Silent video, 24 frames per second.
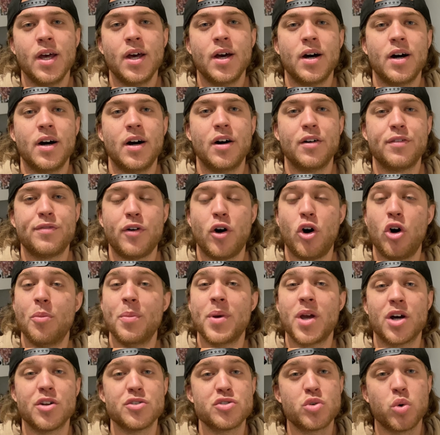Follow
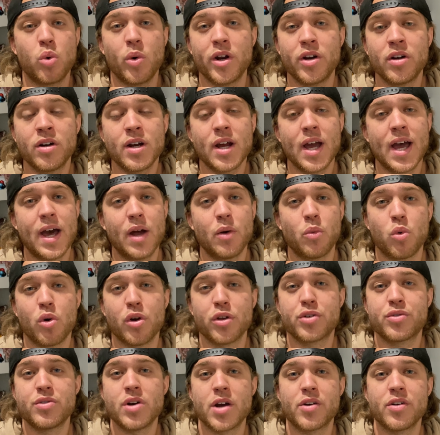me on Twitter at
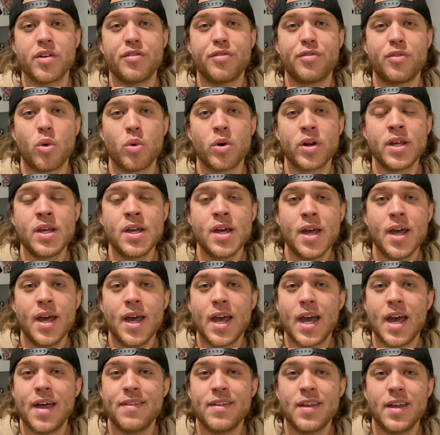Worth Gregory 40.
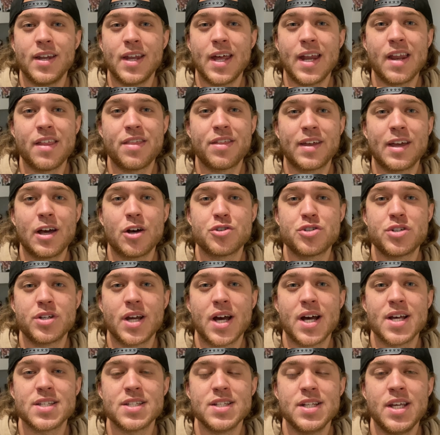And then anything else you
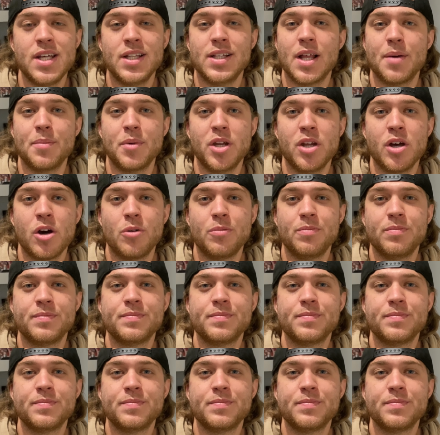guys need, let me know.